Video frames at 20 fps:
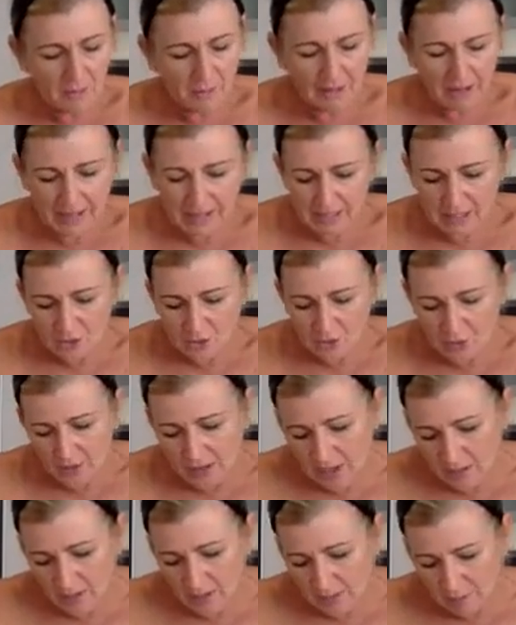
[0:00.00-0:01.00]
Line the baking
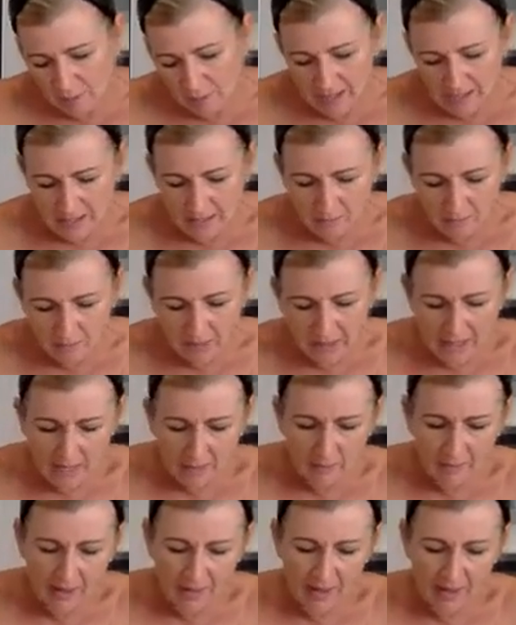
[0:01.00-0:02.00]
tray with baking
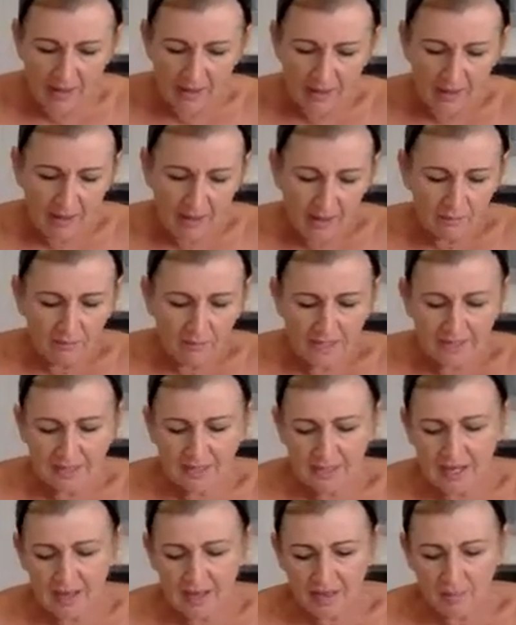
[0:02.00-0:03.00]
paper. Mix
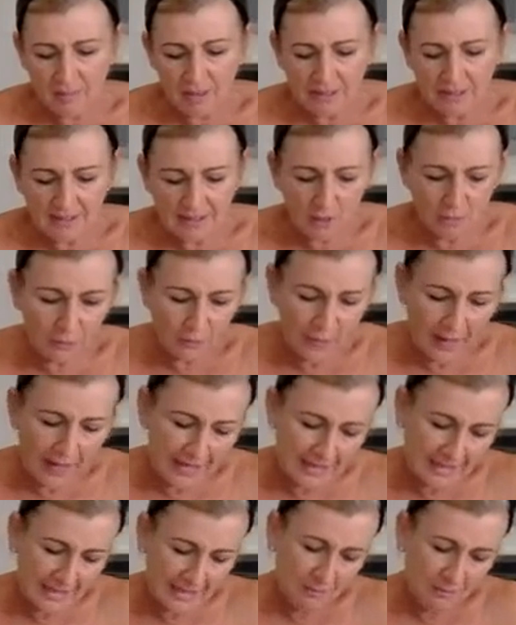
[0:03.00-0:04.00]
together my
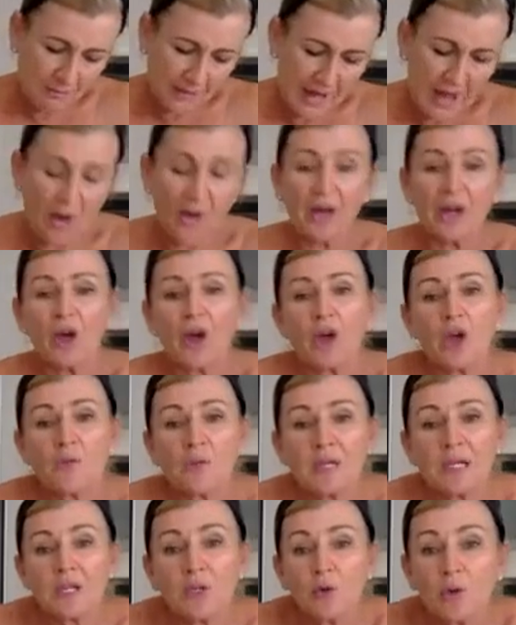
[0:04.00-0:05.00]
self-raising flour, and I hope
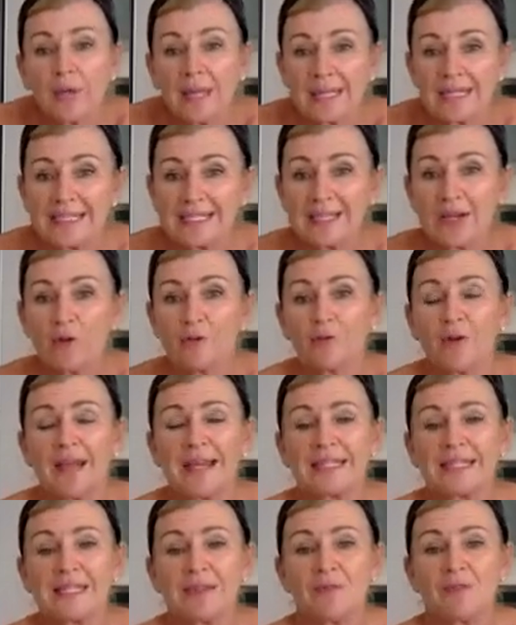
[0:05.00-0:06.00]
you can all get
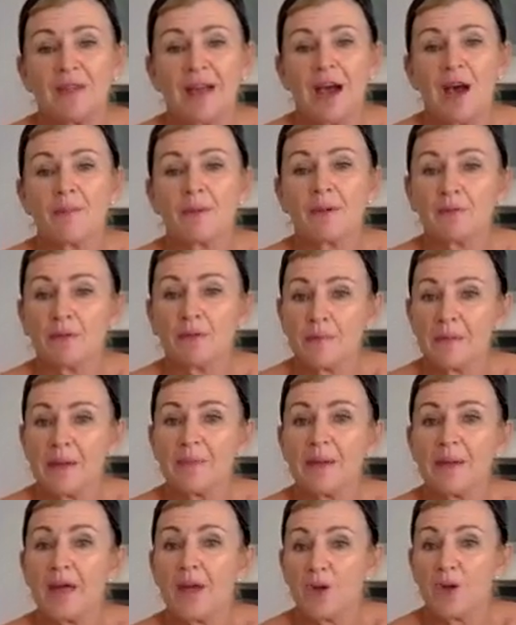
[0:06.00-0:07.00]
self-raising flour. But
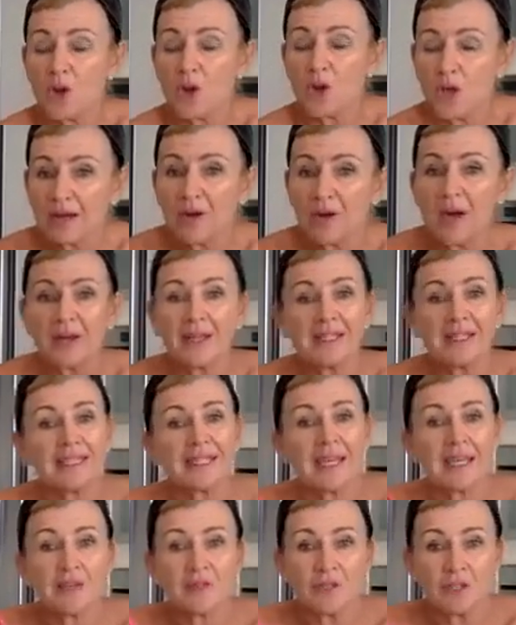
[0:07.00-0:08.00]
remember, earlier on I
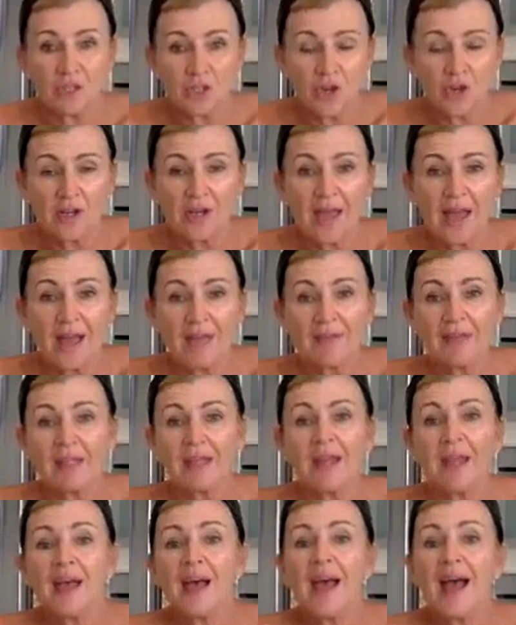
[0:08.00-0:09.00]
said if you don't have it
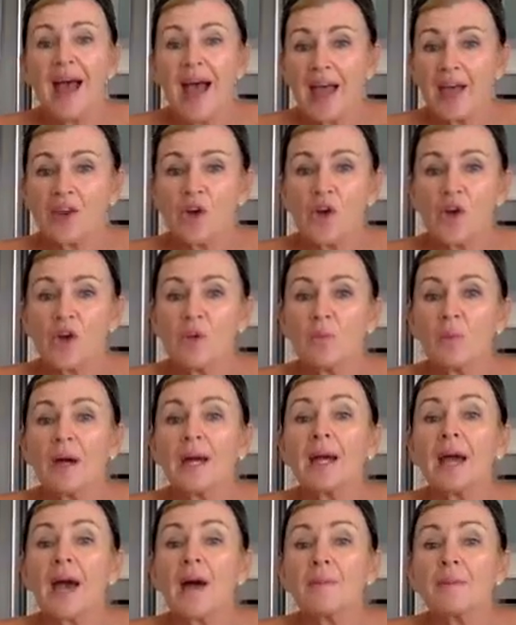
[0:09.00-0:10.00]
at home,
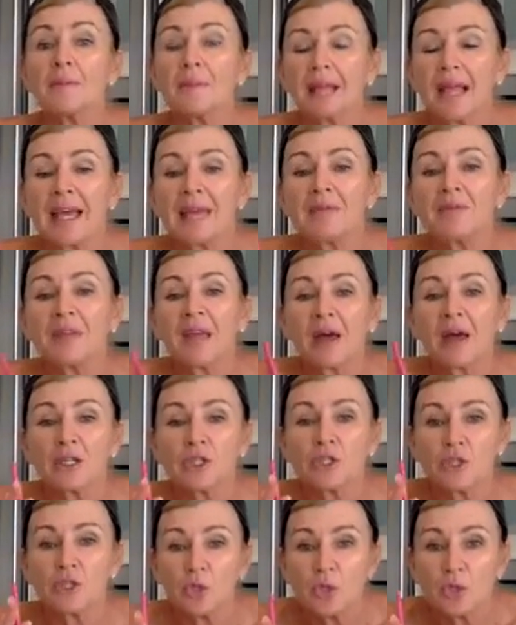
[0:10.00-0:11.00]
1 cup of plain flour to
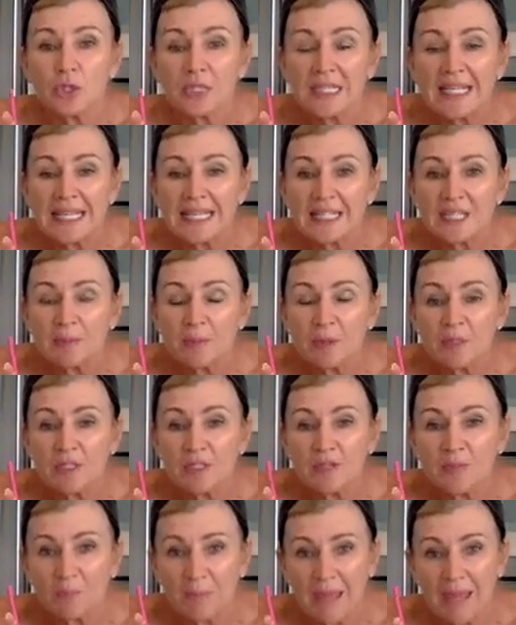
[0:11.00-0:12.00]
2
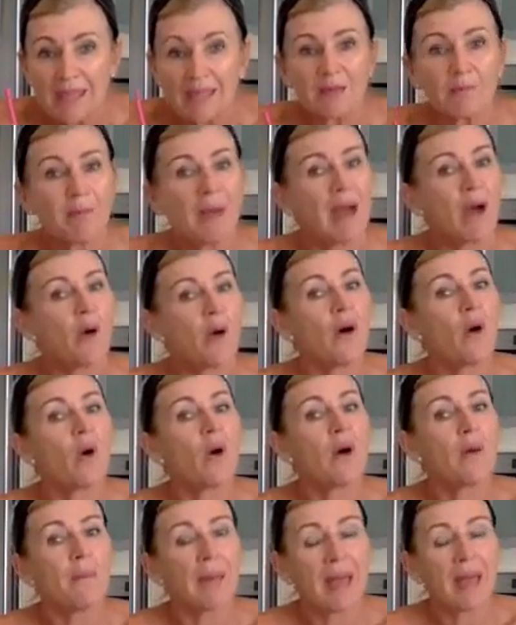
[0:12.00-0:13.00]
teaspoons of baking
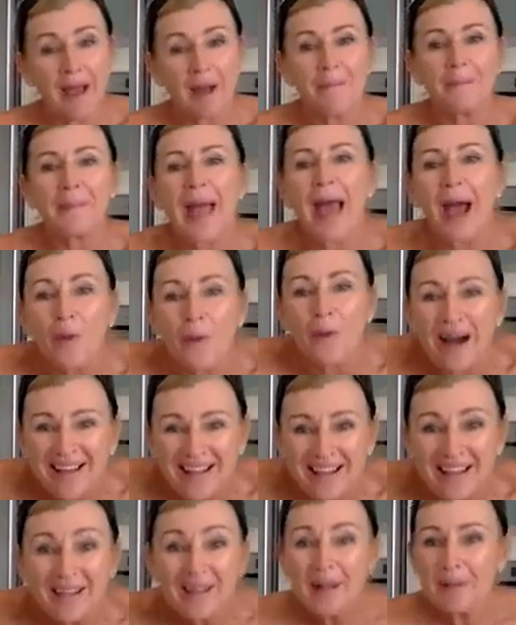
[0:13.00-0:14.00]
powder.
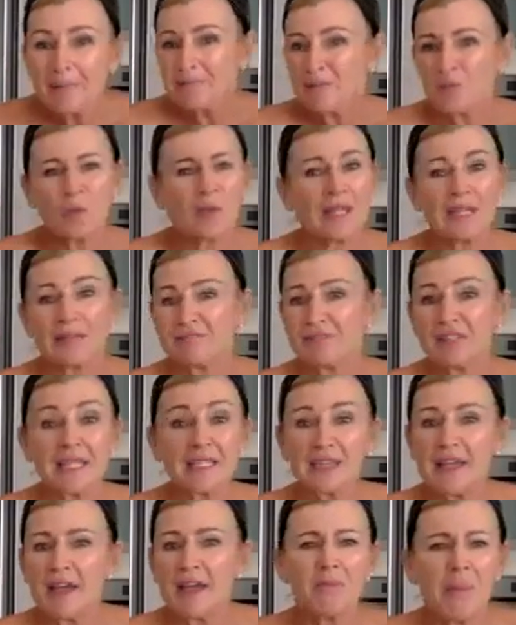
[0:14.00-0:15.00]
Well, it
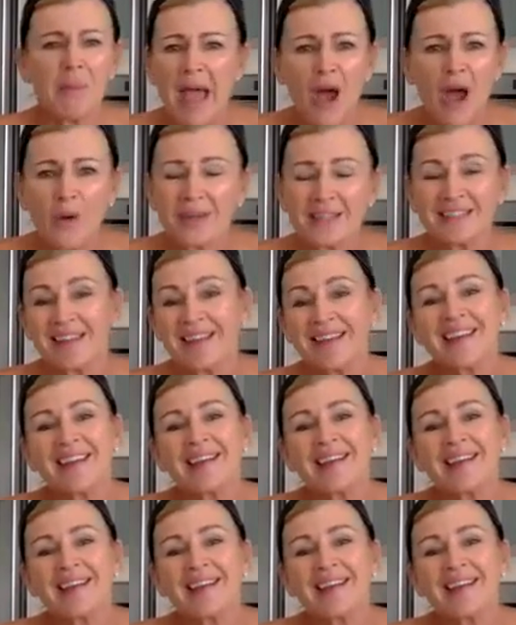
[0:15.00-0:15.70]
does have powers.